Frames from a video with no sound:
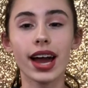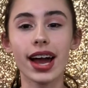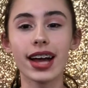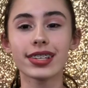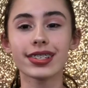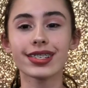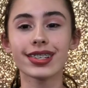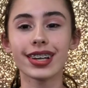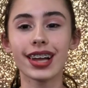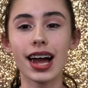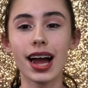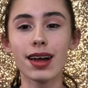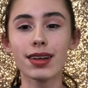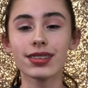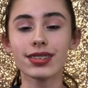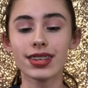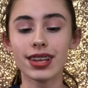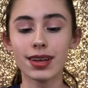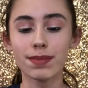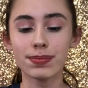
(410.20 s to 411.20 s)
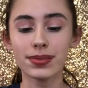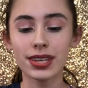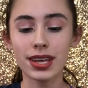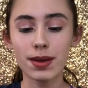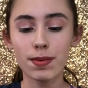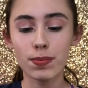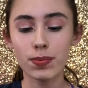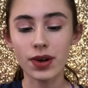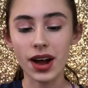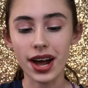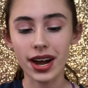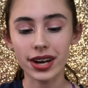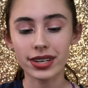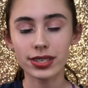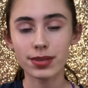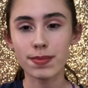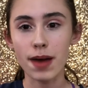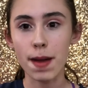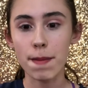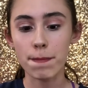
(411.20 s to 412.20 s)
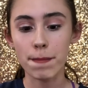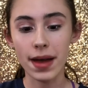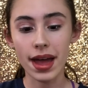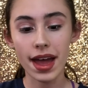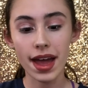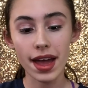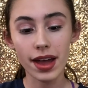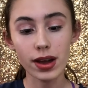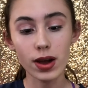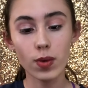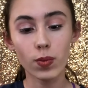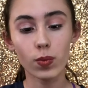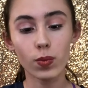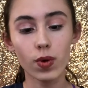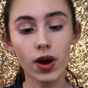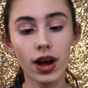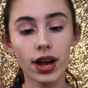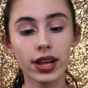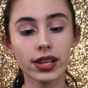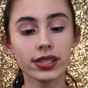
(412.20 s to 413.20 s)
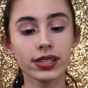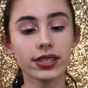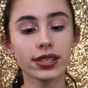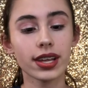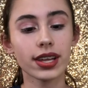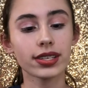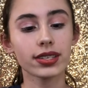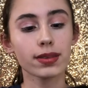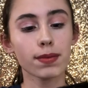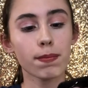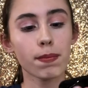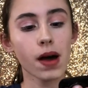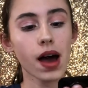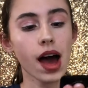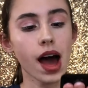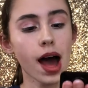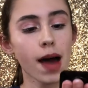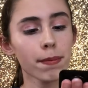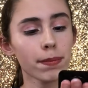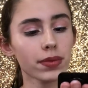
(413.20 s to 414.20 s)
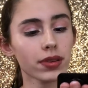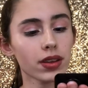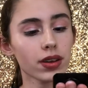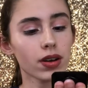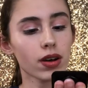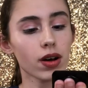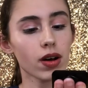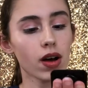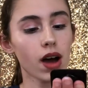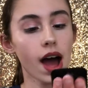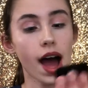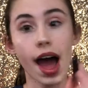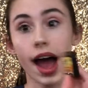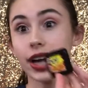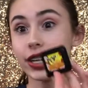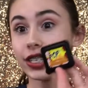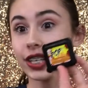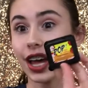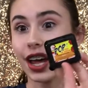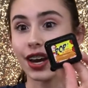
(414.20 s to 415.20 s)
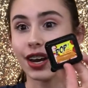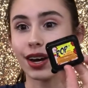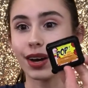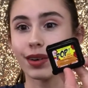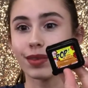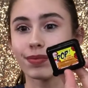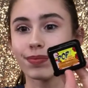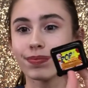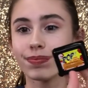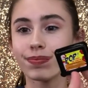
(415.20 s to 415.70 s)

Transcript: guys, the last Ipsy product in my bag was this Pop little eyeshadow.